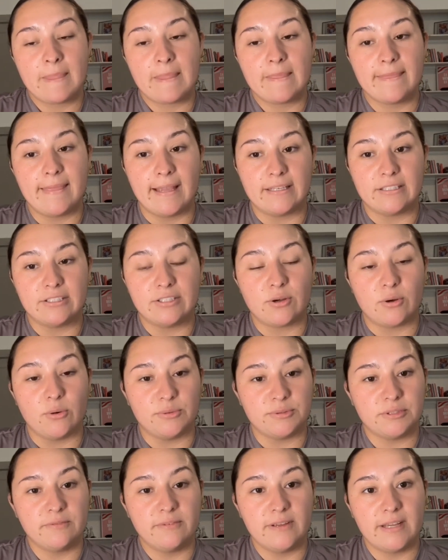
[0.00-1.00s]
thing to
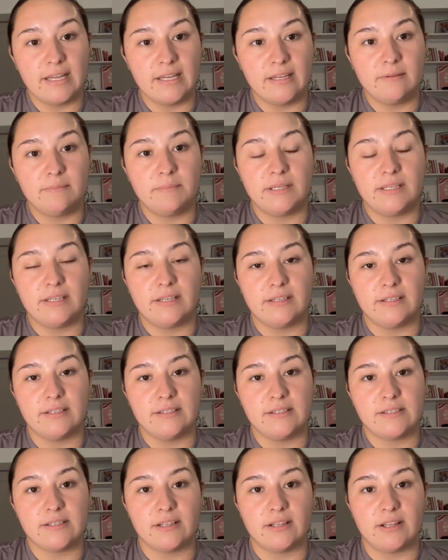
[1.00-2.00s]
cultivate,
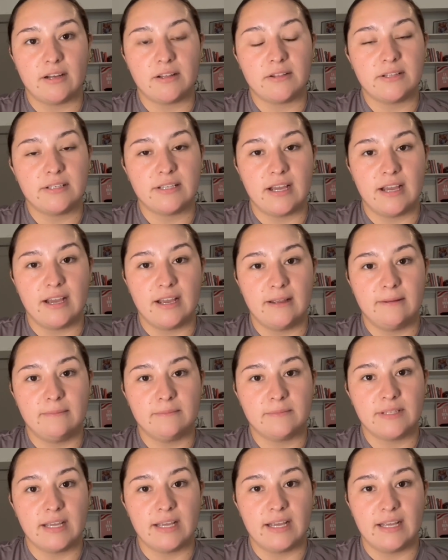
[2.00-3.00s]
because a lot of the
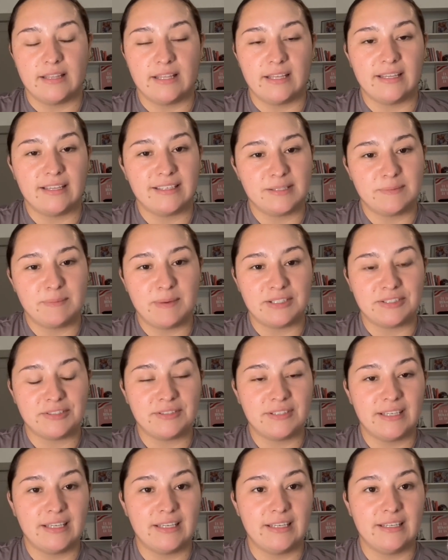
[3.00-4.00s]
time, I think,
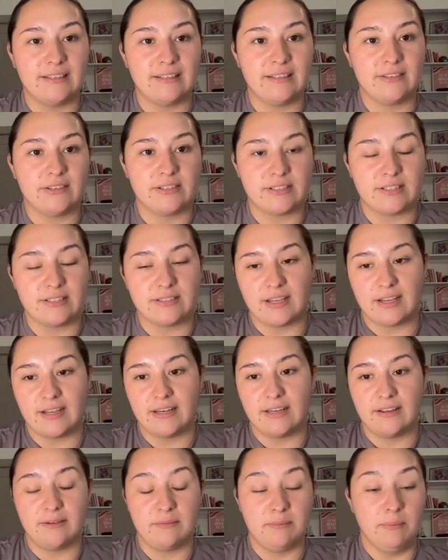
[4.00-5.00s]
especially in
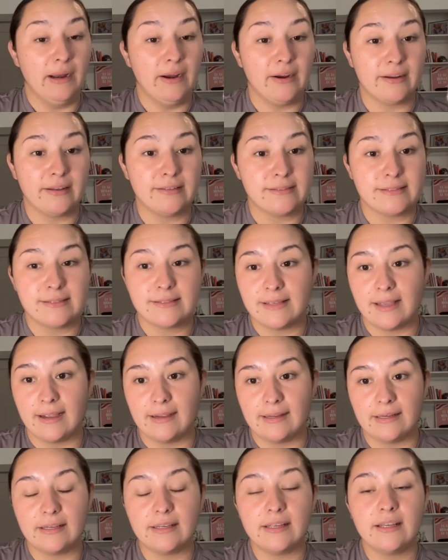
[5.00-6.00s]
American
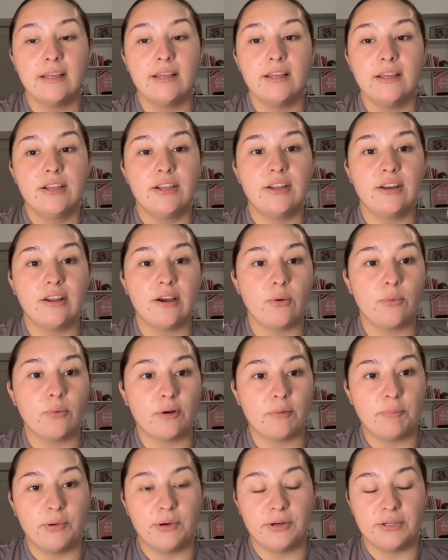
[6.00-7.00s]
society,
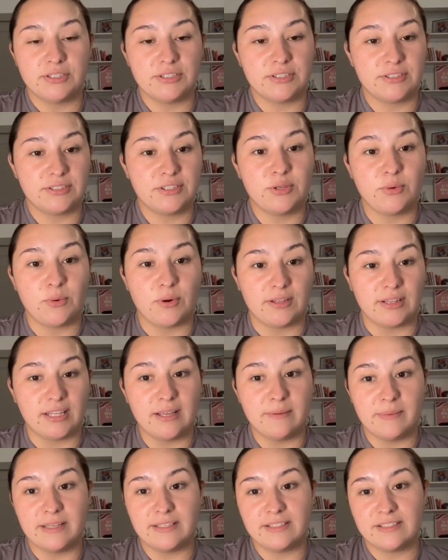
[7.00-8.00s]
we're pushed to our
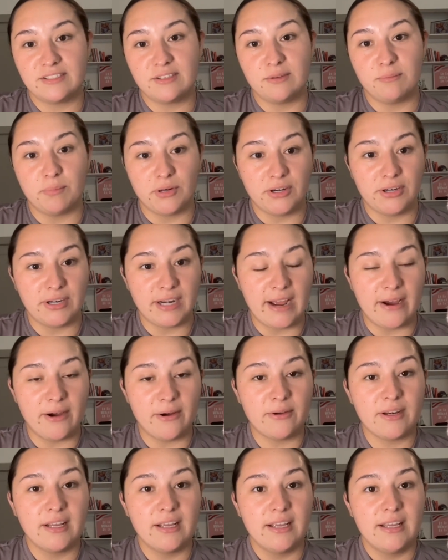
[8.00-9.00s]
limits to burn
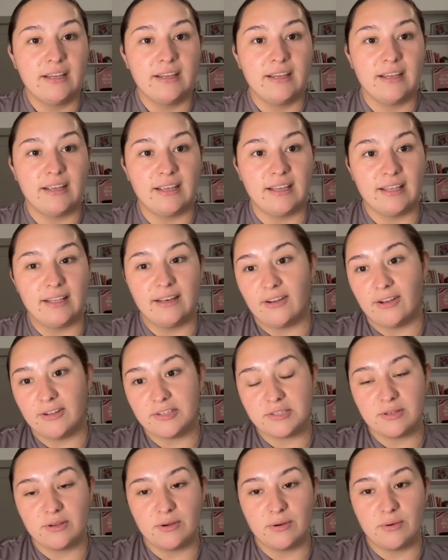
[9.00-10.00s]
out. And
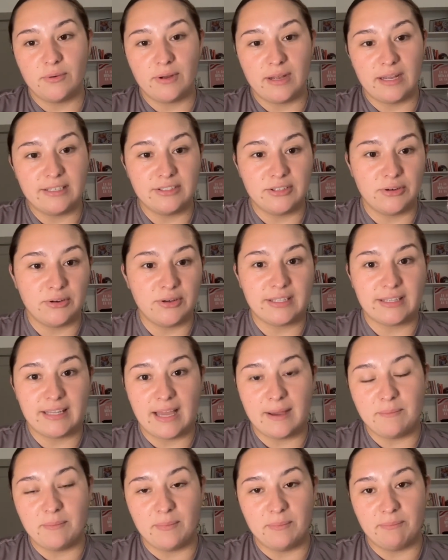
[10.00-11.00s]
also during
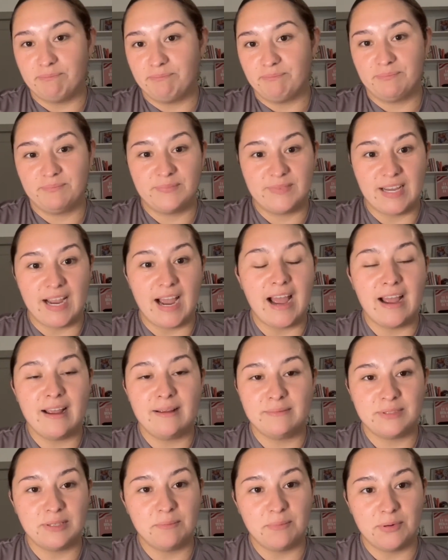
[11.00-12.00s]
that
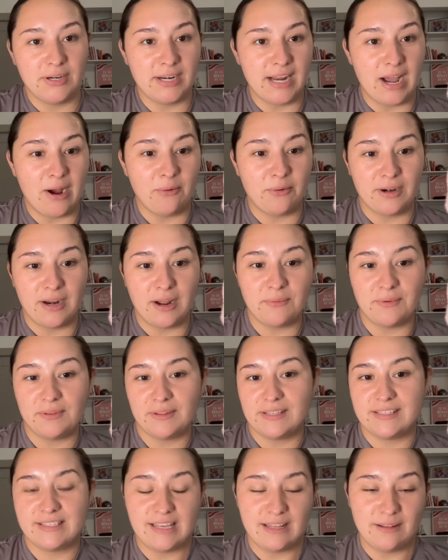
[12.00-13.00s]
time to burn out, we're not
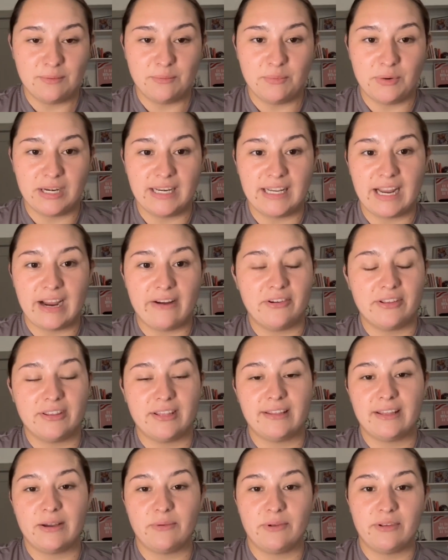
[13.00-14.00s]
really celebrating
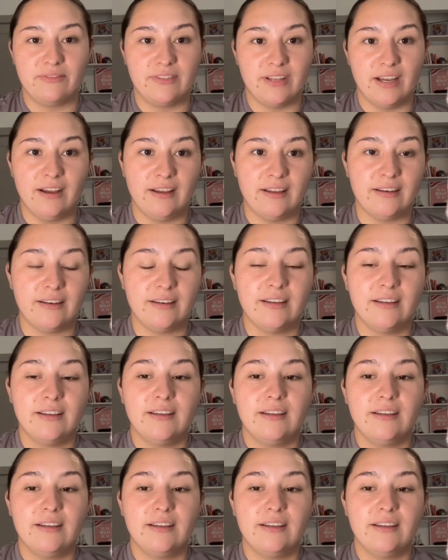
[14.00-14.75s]
everything that we've done.